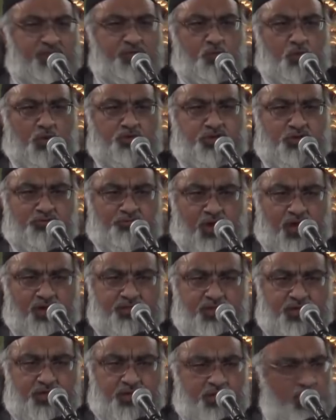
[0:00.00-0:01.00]
even wash your
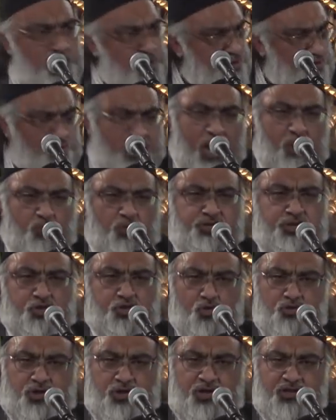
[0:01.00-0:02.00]
father. You can't wash
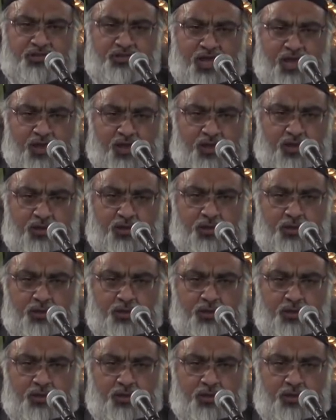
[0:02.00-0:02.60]
your uncle in there.